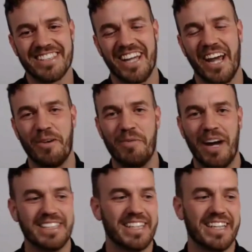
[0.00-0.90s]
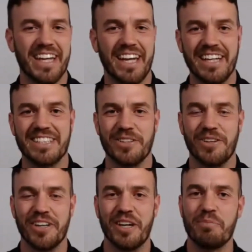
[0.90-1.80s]
So yeah, we basically
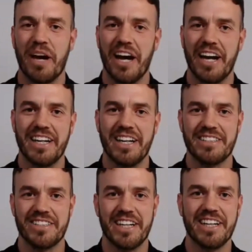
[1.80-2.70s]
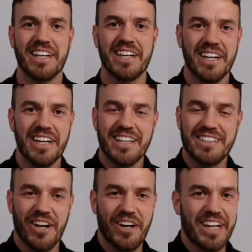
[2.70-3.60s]
ensure that pain and injury
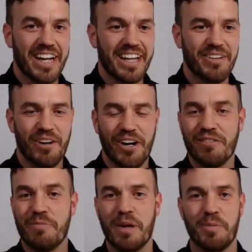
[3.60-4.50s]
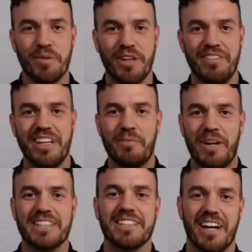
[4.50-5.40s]
don't get in the road of people living the
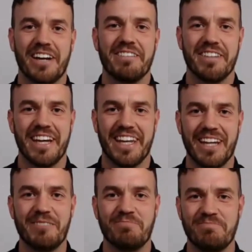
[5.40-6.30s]
best life that they can.